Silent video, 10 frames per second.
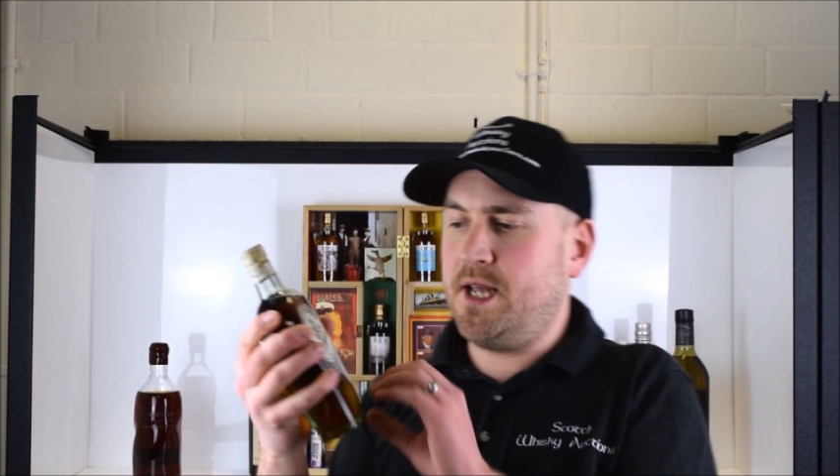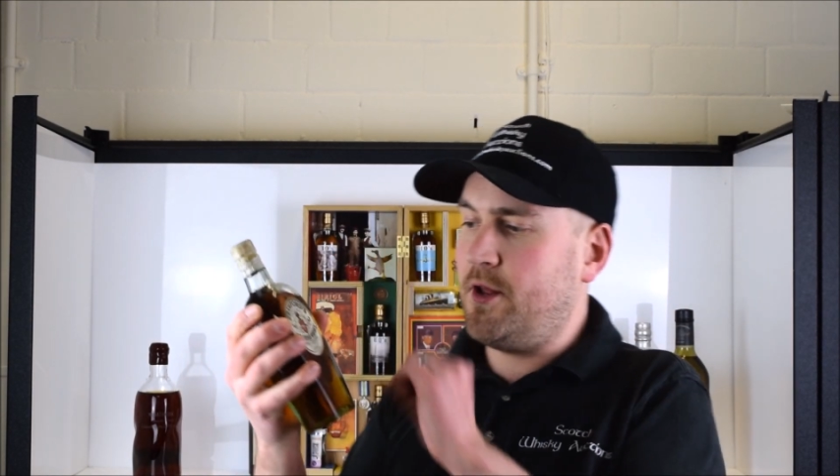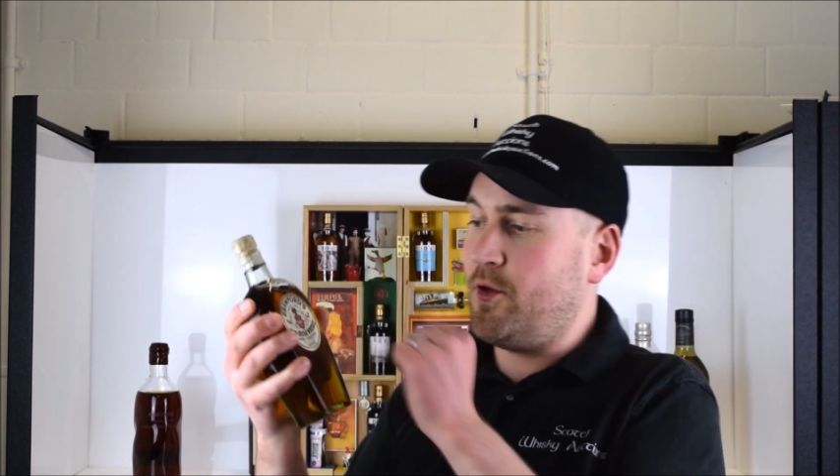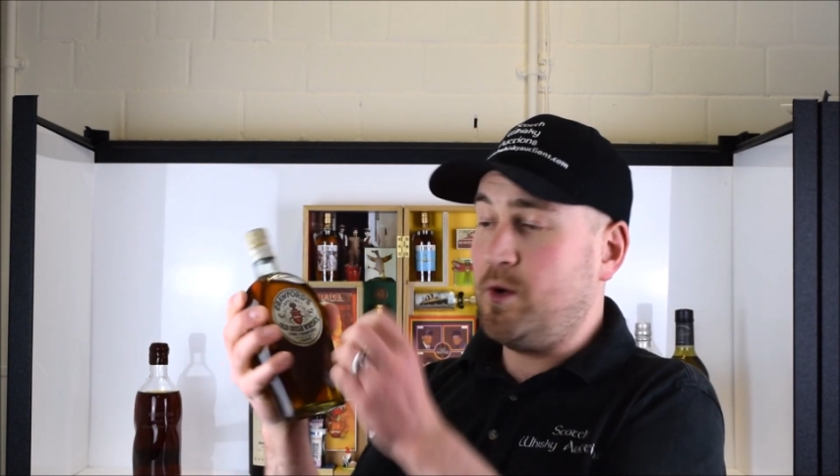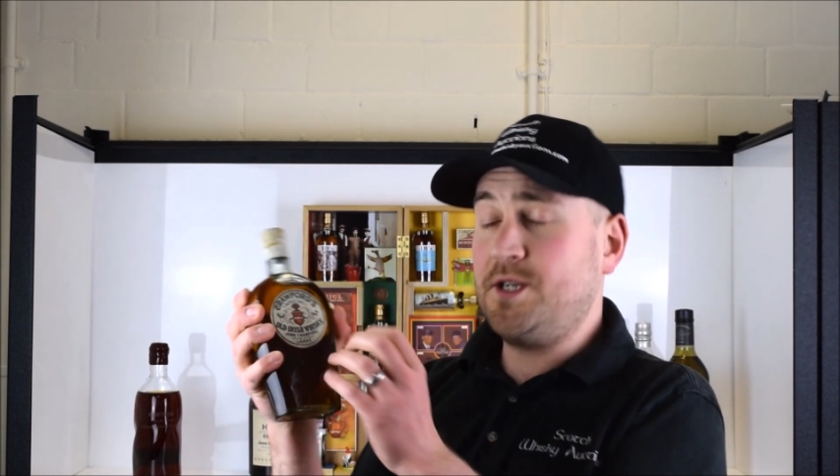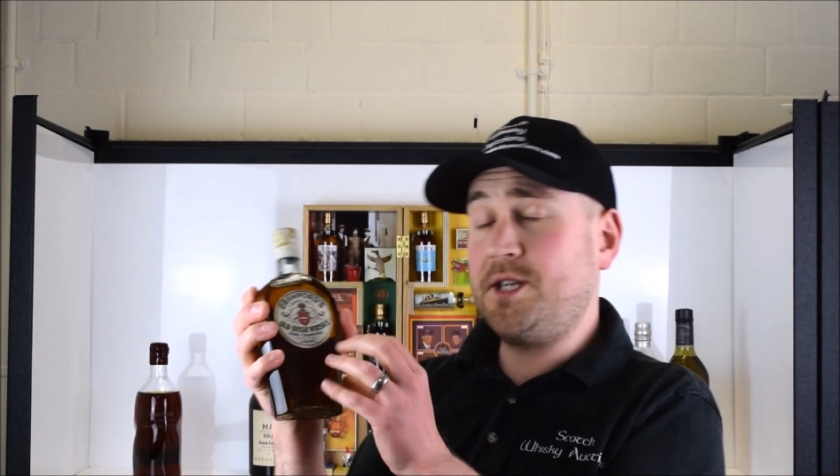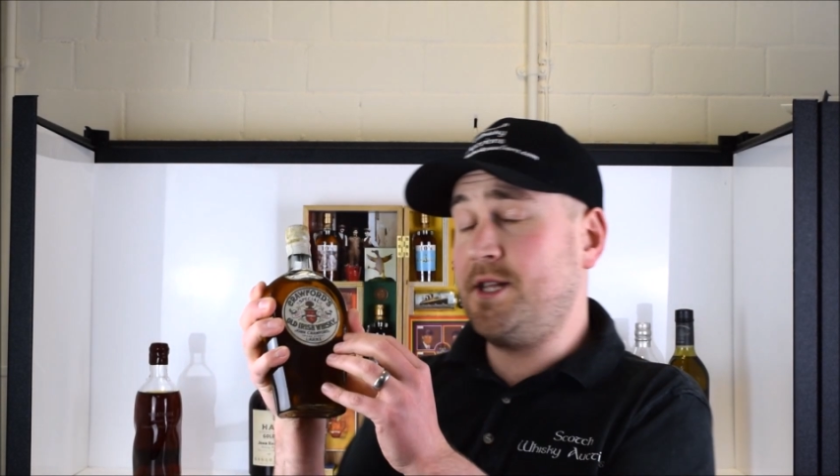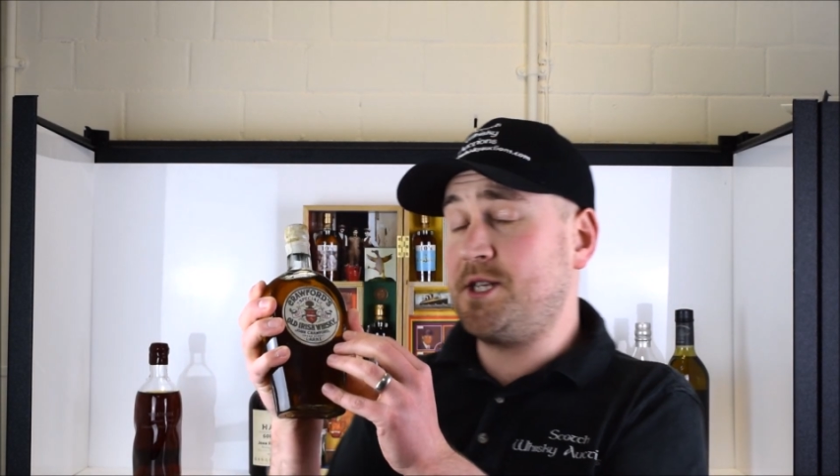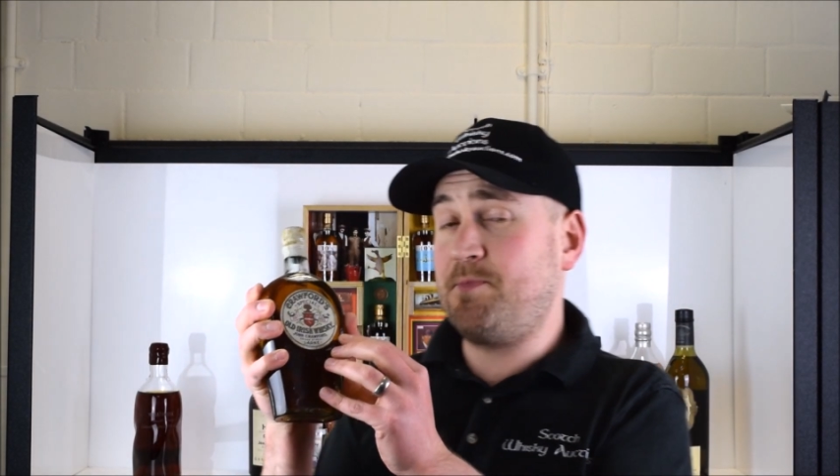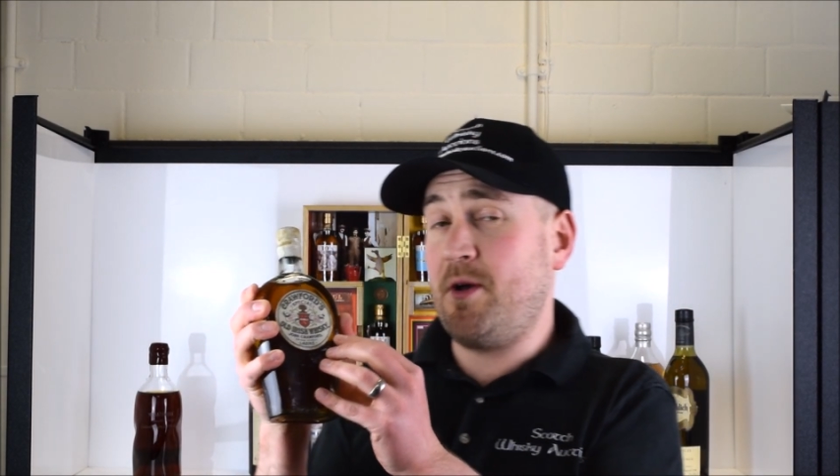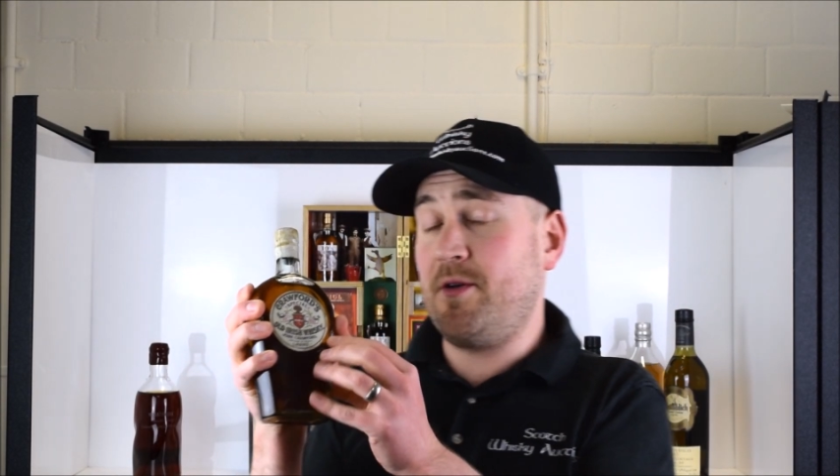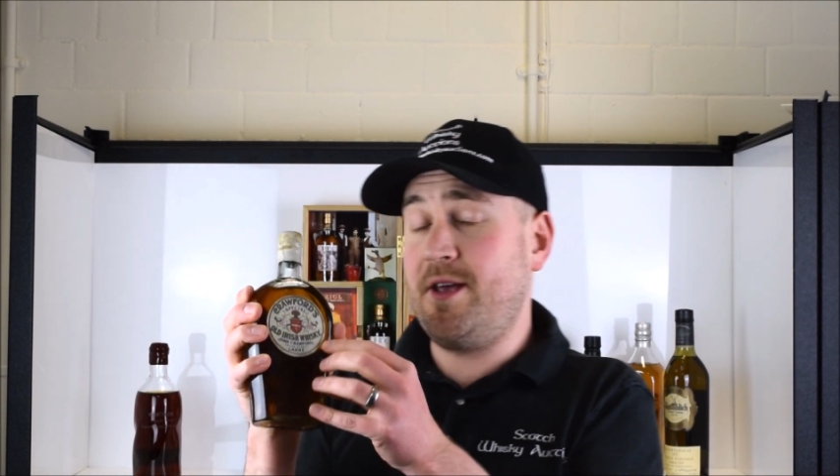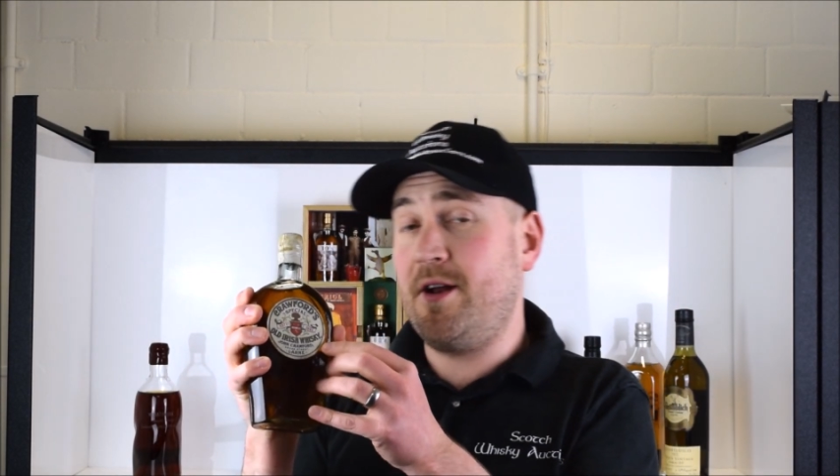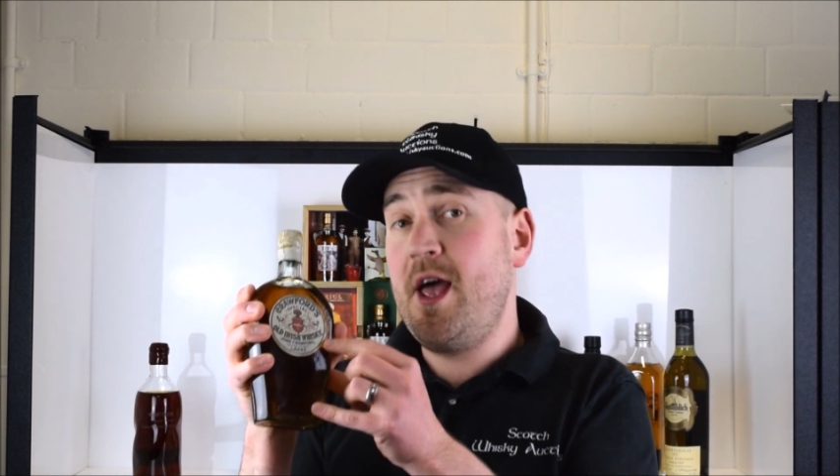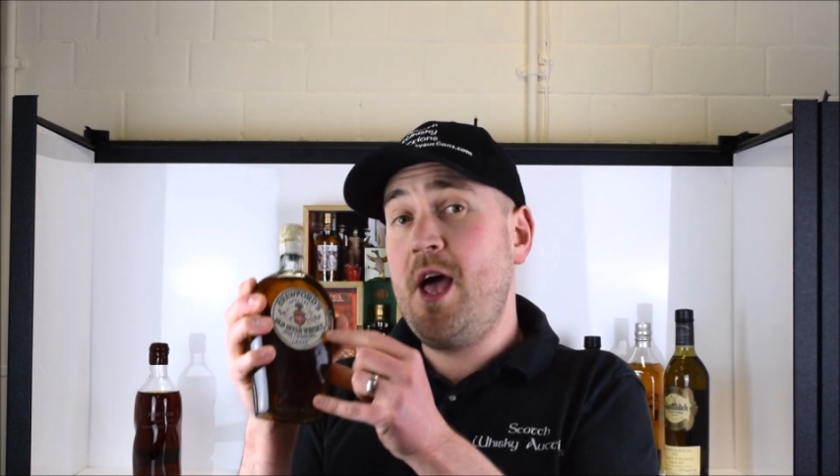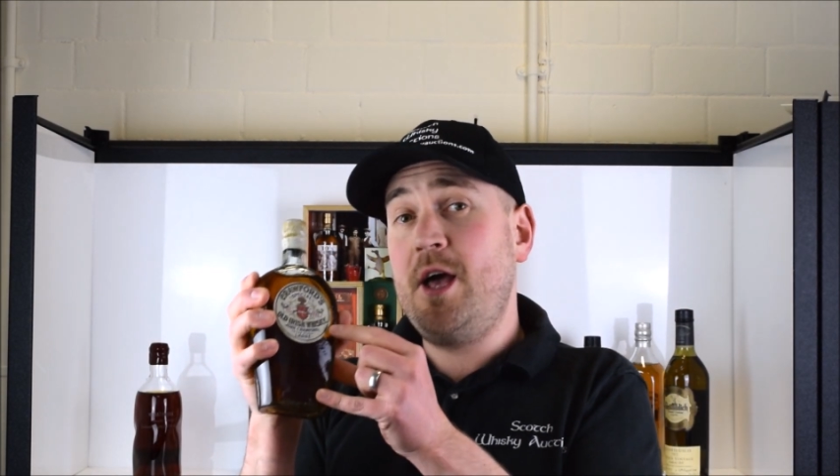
Now the whiskey that's spelt here